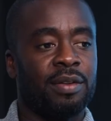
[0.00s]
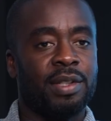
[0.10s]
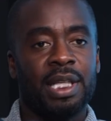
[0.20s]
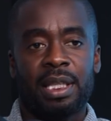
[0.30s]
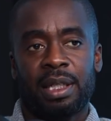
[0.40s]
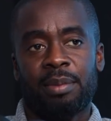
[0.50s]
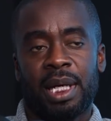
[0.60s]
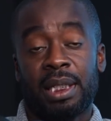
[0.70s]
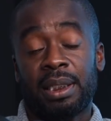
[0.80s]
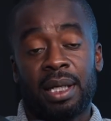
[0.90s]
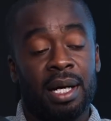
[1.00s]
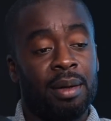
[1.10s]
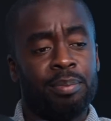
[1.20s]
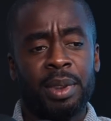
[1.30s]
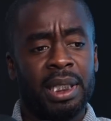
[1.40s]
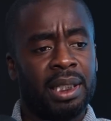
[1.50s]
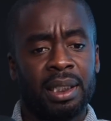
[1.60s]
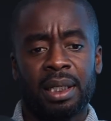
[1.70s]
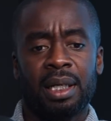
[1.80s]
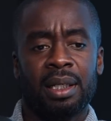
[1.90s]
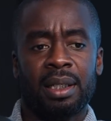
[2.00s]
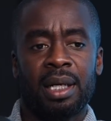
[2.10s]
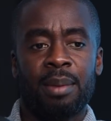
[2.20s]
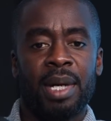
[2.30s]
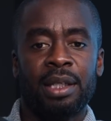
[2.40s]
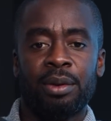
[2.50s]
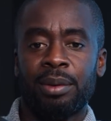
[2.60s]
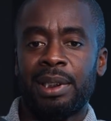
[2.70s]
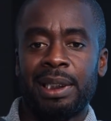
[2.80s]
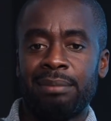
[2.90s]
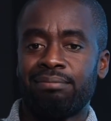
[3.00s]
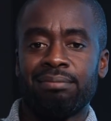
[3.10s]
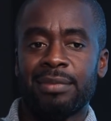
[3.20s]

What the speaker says: because I think about it being a minority